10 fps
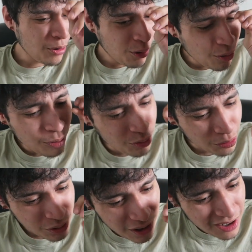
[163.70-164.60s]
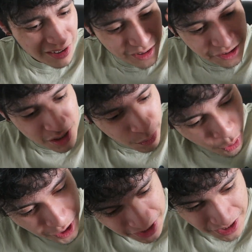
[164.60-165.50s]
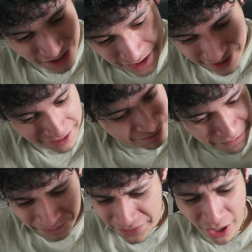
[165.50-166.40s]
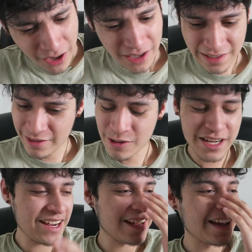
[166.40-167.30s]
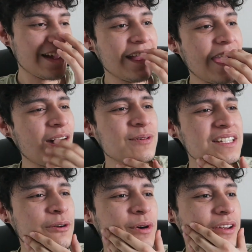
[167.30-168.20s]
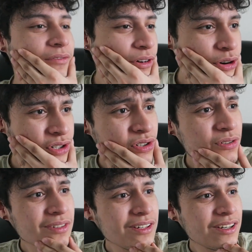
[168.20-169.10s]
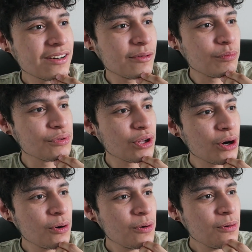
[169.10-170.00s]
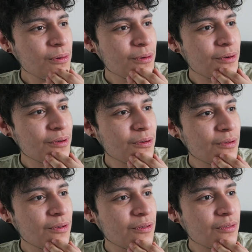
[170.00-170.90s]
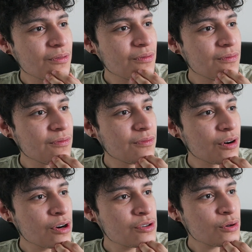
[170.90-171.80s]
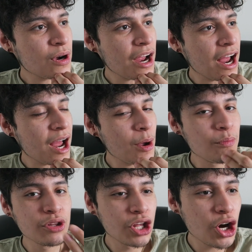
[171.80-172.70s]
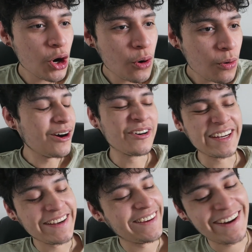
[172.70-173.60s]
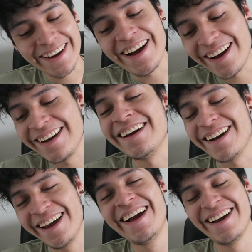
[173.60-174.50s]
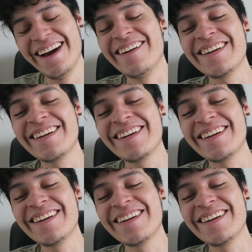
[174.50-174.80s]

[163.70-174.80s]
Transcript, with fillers: hold Oh, and This boy just. Okay. I was like, wait, Virgil? Blow? Virgil Abloh? Okay, I, I, I,